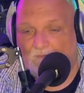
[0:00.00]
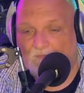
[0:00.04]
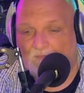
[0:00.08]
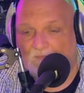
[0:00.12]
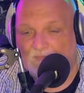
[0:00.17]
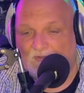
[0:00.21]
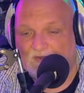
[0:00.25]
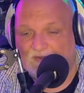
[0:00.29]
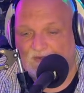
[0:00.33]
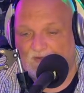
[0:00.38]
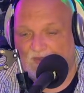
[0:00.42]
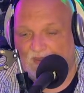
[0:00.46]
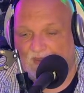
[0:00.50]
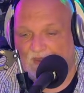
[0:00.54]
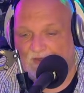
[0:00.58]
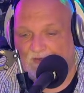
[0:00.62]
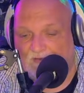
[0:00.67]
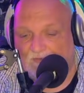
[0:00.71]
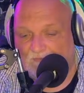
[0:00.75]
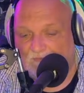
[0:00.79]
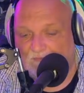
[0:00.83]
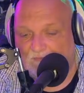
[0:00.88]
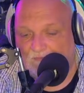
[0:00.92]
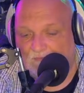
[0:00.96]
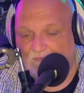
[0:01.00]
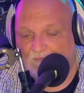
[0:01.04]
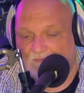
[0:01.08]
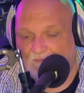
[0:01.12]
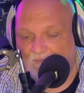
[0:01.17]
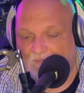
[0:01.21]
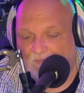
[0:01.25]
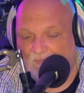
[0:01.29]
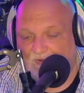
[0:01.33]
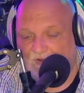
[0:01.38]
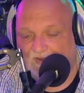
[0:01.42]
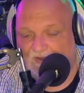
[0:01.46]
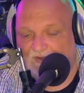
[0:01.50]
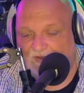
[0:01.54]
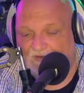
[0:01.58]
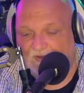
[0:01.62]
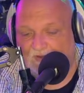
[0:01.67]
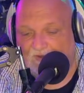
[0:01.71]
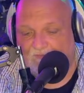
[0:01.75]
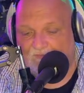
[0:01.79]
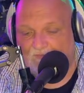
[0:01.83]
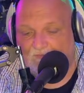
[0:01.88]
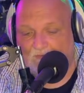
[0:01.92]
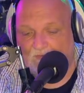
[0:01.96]
So again, please
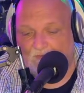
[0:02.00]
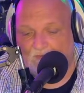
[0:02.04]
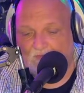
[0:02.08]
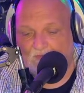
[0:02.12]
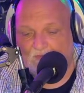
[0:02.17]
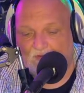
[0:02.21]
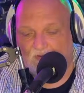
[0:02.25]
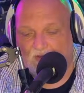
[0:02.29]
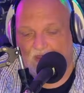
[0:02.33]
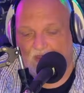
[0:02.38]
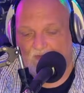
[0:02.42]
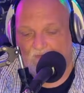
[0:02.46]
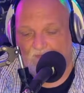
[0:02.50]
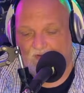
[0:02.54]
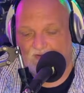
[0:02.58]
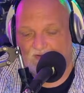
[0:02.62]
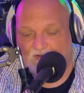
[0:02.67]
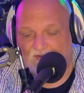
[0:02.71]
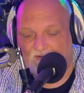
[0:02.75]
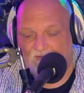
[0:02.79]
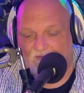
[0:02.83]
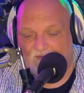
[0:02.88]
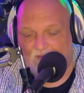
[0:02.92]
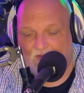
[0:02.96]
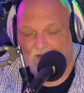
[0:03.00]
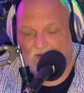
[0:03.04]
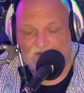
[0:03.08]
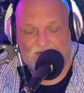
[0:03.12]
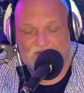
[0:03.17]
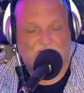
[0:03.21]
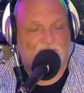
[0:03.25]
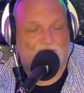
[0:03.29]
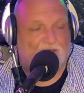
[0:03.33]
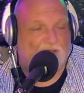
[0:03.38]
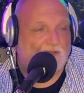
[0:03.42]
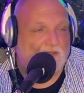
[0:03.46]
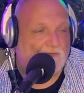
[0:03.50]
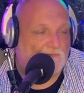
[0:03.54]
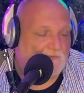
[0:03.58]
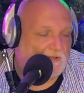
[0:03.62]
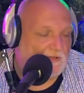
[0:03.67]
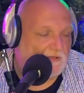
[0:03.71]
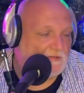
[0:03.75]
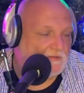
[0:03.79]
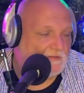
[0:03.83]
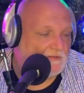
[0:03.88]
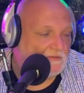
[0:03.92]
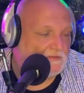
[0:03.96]
leave your comments and thoughts on that
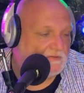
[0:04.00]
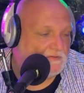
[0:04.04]
one